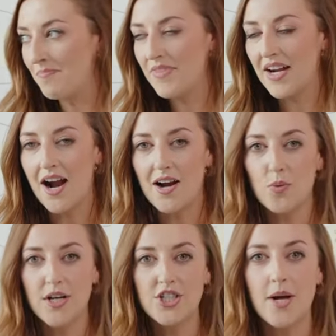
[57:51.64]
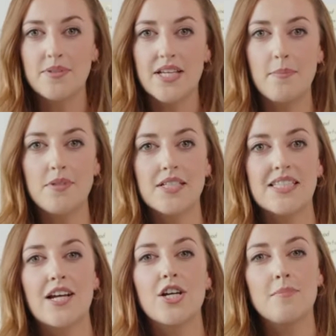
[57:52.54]
there are workshop skeptics
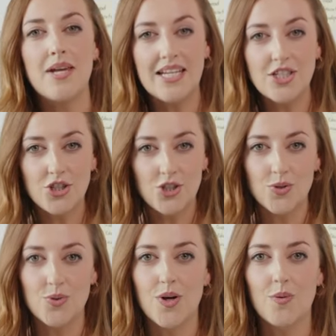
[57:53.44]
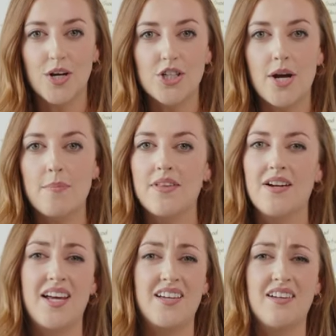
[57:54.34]
that come into a workshop and they're
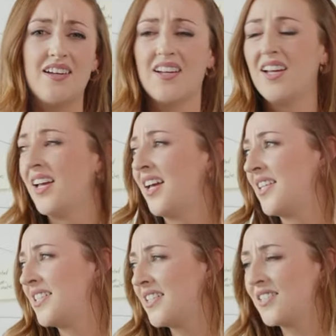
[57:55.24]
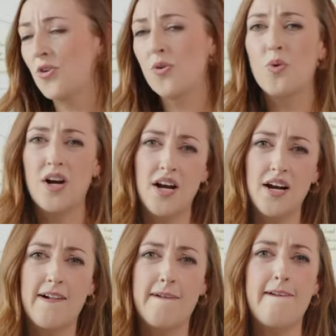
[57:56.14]
like, ugh, this isn't going to
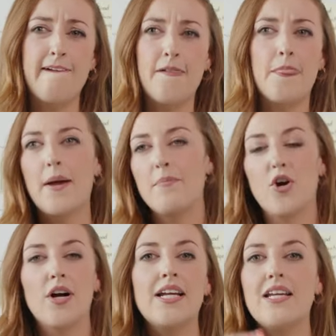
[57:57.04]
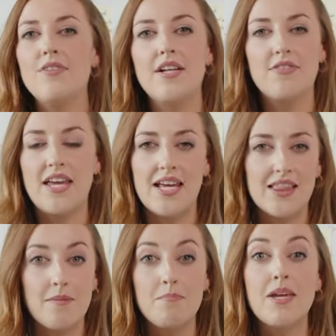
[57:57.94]
work. Oh, that, or even if they
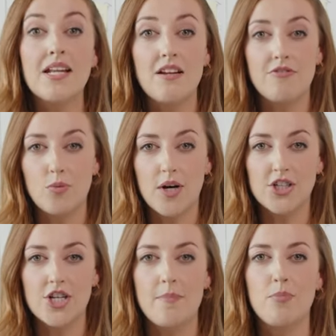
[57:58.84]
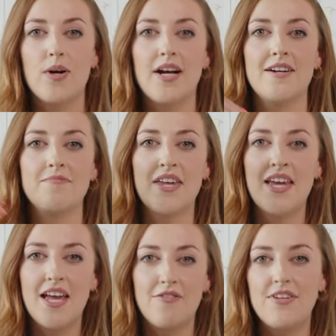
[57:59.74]
hit the middle of a workshop where
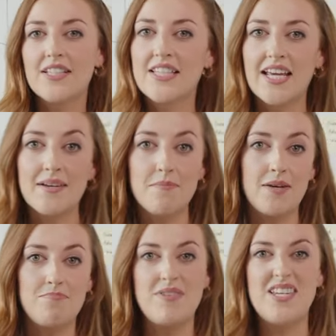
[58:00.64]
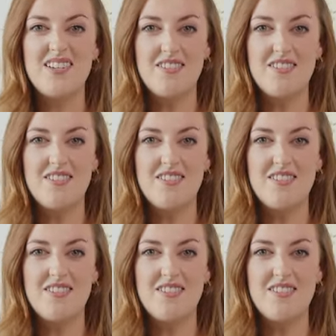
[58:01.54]
it feels like it might be